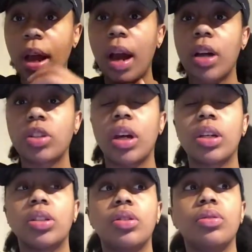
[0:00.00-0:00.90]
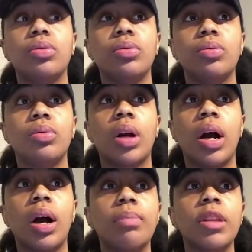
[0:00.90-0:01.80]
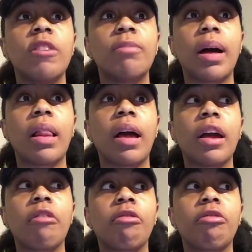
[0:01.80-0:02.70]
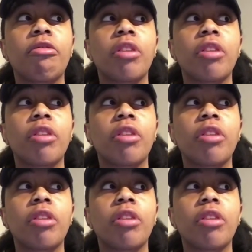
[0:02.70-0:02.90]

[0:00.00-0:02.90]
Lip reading: I try to live my life